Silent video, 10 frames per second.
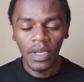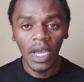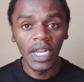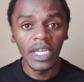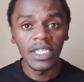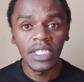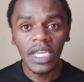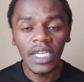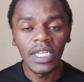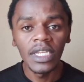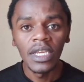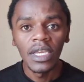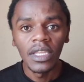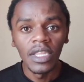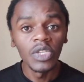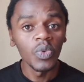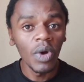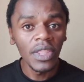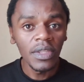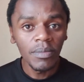And I said there's
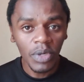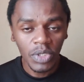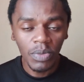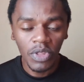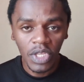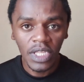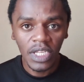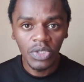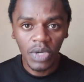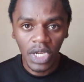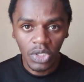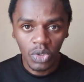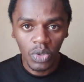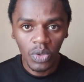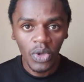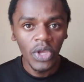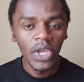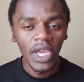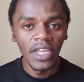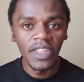one possible thing that you can do,
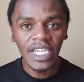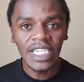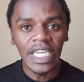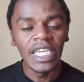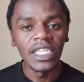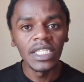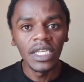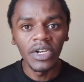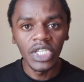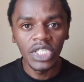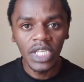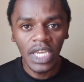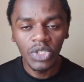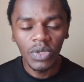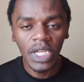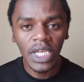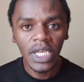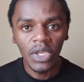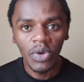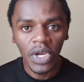and that is
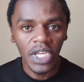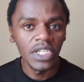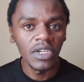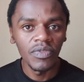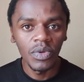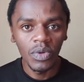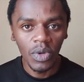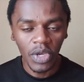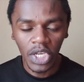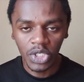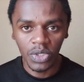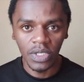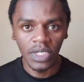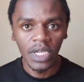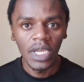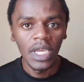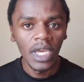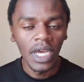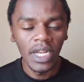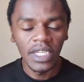rescheduling your interview location.
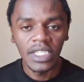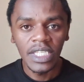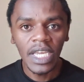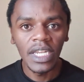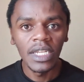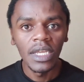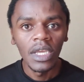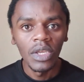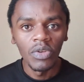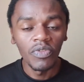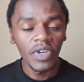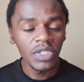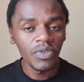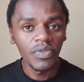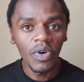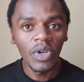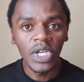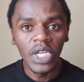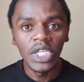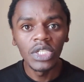And I said you first of all
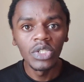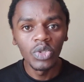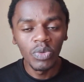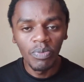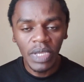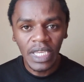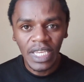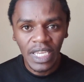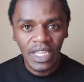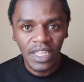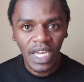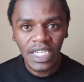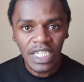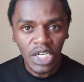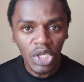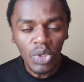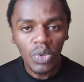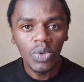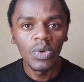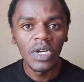need to be in that
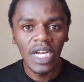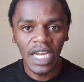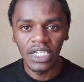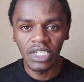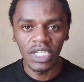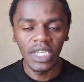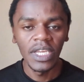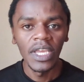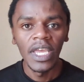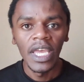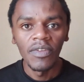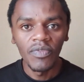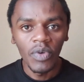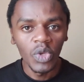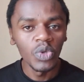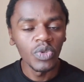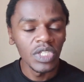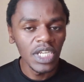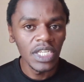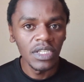new country for you to
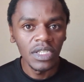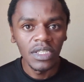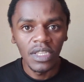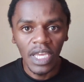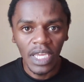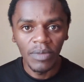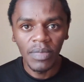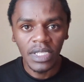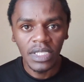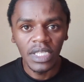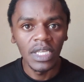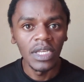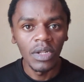change the embassy